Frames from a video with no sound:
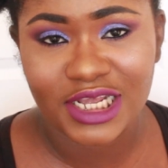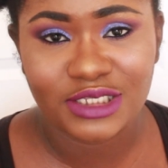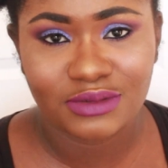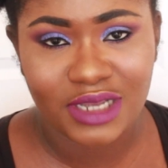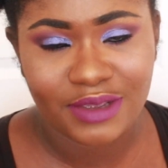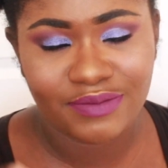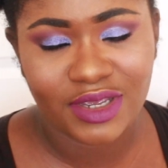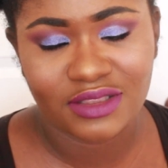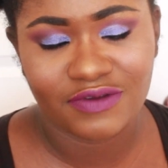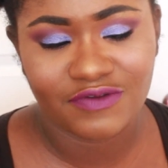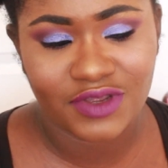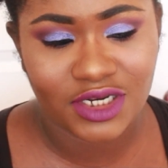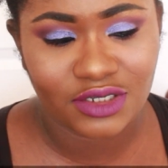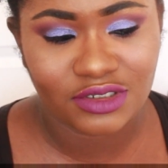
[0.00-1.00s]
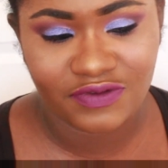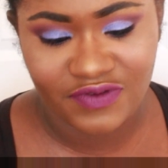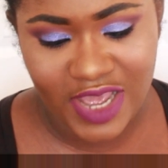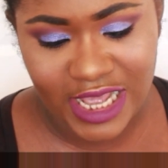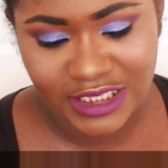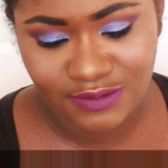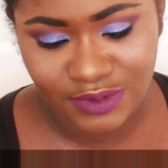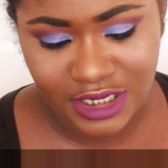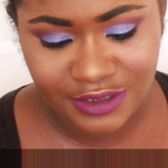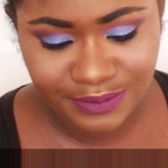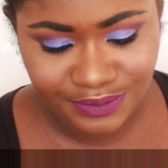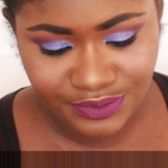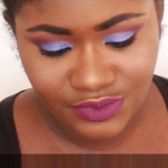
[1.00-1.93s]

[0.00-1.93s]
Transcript: That's why I made the videos fast. But